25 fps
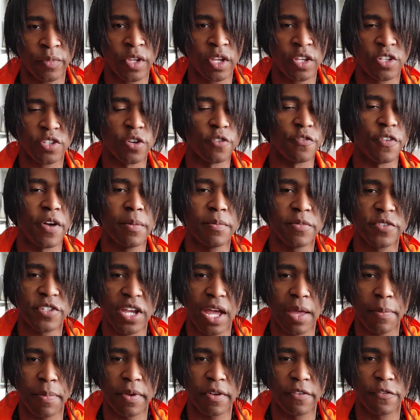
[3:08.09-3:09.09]
So if I'm
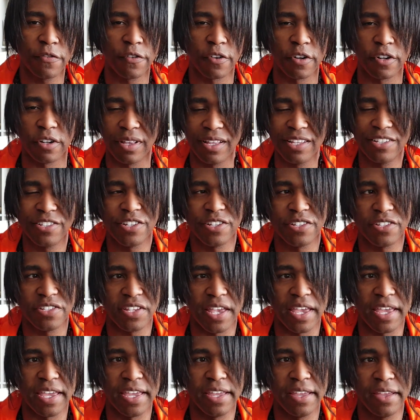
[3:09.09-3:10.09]
shopping for, let's just
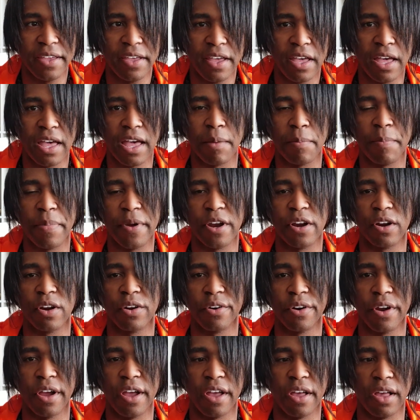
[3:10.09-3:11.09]
say, a
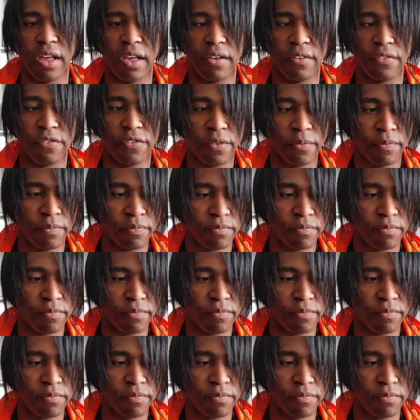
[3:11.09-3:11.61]
pair of